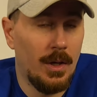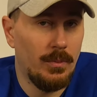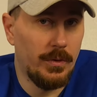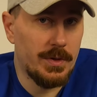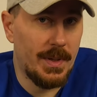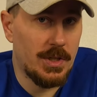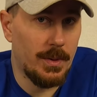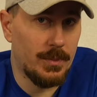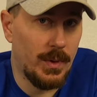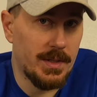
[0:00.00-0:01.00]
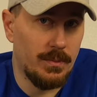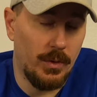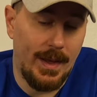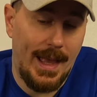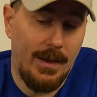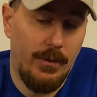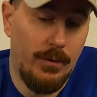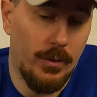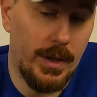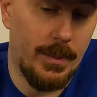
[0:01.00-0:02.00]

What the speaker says: Move your spaceship twice and move every